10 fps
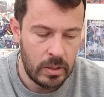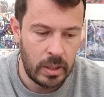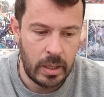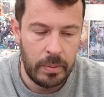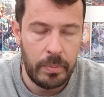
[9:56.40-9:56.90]
There's
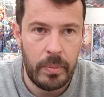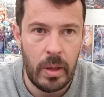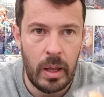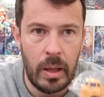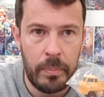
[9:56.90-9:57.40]
like
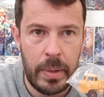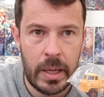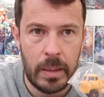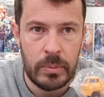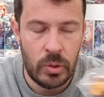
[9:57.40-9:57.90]
a
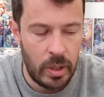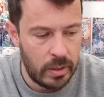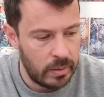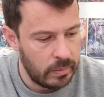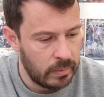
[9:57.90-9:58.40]
pickup
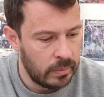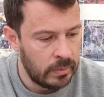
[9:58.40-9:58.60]
truck.